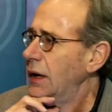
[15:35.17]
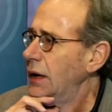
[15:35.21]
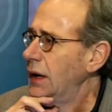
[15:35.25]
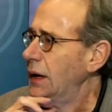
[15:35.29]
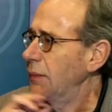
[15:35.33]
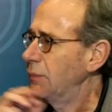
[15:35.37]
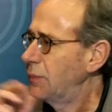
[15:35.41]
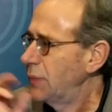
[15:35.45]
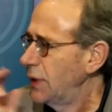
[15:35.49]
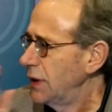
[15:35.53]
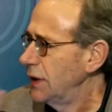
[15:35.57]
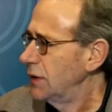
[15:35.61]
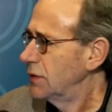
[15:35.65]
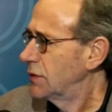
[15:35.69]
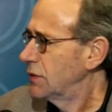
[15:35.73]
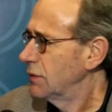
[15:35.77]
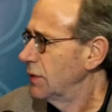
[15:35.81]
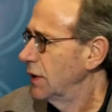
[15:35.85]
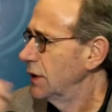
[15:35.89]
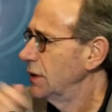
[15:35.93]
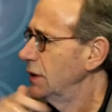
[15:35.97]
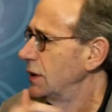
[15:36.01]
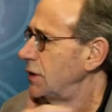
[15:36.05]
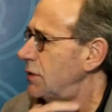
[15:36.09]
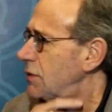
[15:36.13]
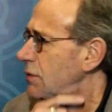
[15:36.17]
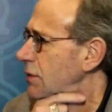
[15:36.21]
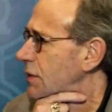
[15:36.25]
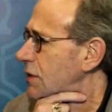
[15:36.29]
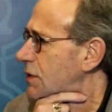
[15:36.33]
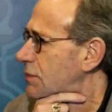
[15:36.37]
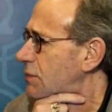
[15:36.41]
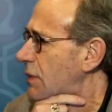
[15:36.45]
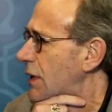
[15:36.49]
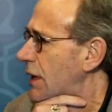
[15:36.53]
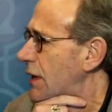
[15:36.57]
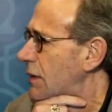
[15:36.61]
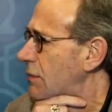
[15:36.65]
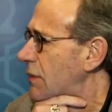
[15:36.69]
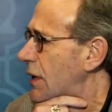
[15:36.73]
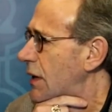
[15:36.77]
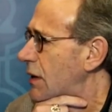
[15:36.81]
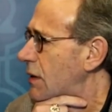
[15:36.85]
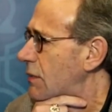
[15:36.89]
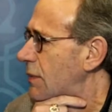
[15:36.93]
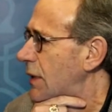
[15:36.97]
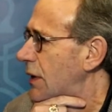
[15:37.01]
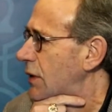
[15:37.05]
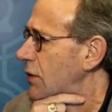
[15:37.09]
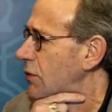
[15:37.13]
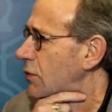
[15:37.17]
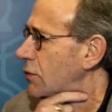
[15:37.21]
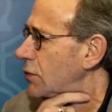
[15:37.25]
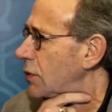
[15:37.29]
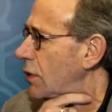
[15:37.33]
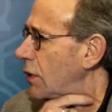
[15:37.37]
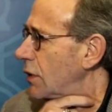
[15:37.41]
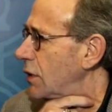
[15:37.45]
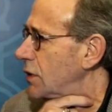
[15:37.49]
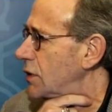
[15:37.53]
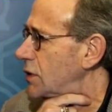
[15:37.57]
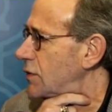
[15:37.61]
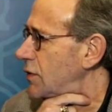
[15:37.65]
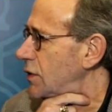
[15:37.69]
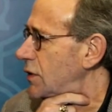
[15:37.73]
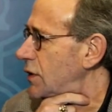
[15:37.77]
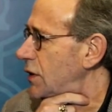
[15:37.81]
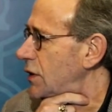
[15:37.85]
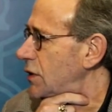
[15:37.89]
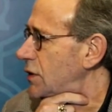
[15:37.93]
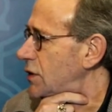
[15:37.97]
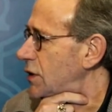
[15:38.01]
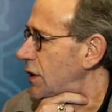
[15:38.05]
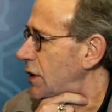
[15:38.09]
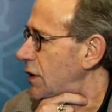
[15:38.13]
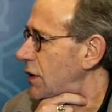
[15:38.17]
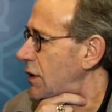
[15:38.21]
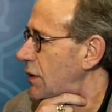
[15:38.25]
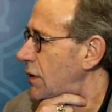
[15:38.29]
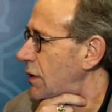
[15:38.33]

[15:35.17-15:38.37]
And Pete, do I need to explain mathematical knowledge for teaching?